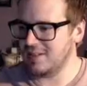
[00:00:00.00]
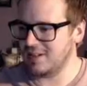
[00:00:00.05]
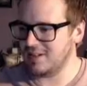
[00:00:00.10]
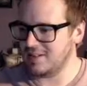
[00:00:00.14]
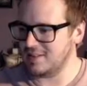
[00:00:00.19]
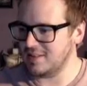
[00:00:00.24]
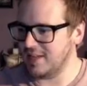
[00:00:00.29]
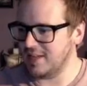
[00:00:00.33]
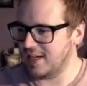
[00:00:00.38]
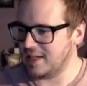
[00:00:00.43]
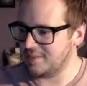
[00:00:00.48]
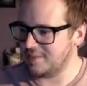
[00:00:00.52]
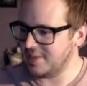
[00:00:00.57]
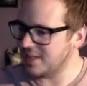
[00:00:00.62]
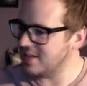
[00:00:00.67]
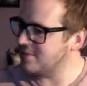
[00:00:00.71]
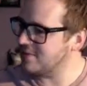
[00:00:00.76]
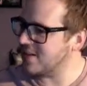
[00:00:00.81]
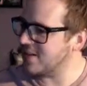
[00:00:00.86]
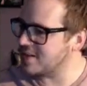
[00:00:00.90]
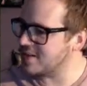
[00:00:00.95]
There's gotta be
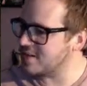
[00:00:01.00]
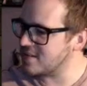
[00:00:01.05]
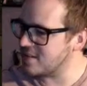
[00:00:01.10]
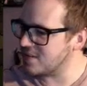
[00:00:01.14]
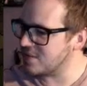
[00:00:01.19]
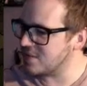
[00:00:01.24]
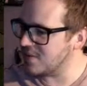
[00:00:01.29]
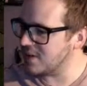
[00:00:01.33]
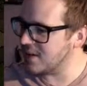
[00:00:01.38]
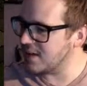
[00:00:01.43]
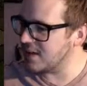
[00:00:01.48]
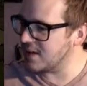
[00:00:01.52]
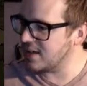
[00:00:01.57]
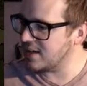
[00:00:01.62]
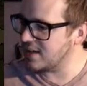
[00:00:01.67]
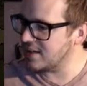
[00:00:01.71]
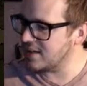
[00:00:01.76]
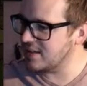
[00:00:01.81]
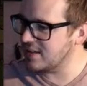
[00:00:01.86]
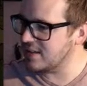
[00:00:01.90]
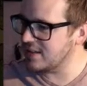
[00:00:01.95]
a faster way.
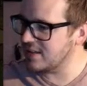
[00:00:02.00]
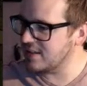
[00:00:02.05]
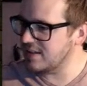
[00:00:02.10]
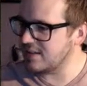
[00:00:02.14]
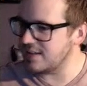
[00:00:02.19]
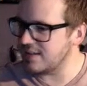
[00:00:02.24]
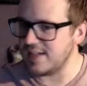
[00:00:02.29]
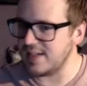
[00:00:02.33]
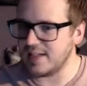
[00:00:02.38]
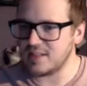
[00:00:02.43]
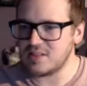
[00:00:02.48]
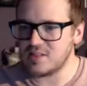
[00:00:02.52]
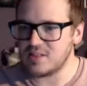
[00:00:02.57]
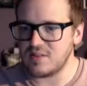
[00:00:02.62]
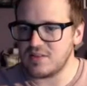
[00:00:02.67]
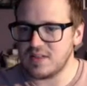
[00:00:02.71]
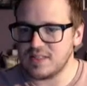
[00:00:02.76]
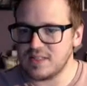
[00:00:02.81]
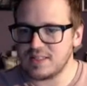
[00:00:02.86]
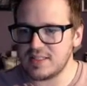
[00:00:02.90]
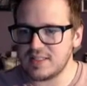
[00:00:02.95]

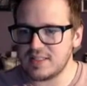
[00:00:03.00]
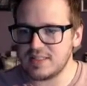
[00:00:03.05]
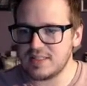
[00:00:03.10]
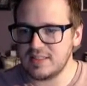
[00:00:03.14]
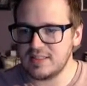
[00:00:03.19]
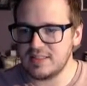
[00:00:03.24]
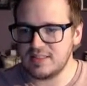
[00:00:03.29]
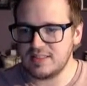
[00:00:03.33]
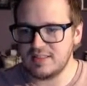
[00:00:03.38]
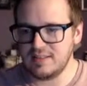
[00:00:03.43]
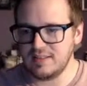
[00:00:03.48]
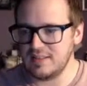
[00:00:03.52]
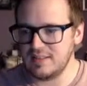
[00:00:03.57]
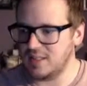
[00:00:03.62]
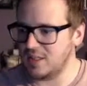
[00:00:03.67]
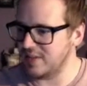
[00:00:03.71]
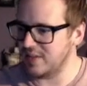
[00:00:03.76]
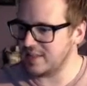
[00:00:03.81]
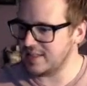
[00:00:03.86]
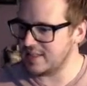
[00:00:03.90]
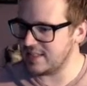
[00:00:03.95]
Deconstruct? No,
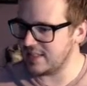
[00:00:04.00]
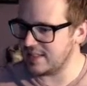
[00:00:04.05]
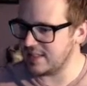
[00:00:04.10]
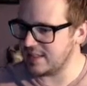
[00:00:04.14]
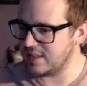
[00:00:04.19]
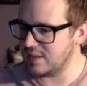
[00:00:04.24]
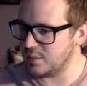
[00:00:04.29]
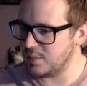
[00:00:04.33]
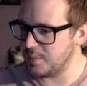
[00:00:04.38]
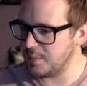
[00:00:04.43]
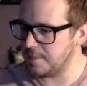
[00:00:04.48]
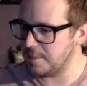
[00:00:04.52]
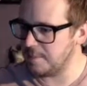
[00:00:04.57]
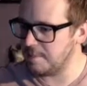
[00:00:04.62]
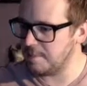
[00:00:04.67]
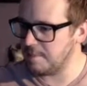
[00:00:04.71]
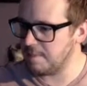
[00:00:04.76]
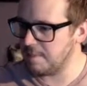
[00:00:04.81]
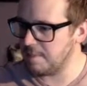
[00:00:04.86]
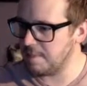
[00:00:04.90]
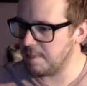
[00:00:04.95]
that's not it.
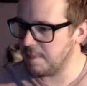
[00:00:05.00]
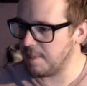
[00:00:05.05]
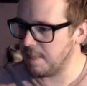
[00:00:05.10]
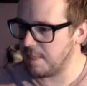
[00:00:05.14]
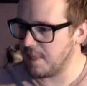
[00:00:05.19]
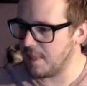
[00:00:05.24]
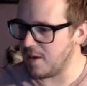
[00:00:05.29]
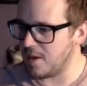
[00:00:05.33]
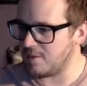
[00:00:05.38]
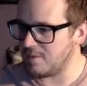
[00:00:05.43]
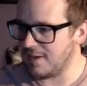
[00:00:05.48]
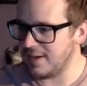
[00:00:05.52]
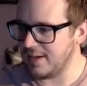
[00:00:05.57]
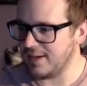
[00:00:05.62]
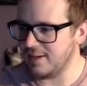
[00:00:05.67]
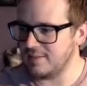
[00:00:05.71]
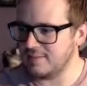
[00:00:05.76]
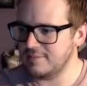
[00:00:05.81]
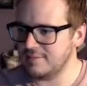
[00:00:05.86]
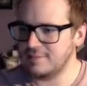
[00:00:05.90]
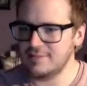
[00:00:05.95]
Oh, right
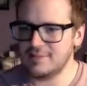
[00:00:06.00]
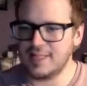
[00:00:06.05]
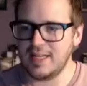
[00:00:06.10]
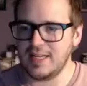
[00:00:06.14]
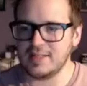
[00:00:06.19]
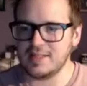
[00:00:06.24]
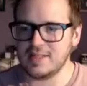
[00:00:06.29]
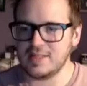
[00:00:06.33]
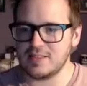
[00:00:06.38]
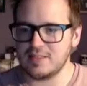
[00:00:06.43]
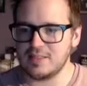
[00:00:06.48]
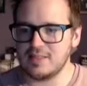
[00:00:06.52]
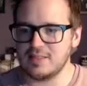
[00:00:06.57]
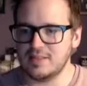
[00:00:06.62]
here. Cancel.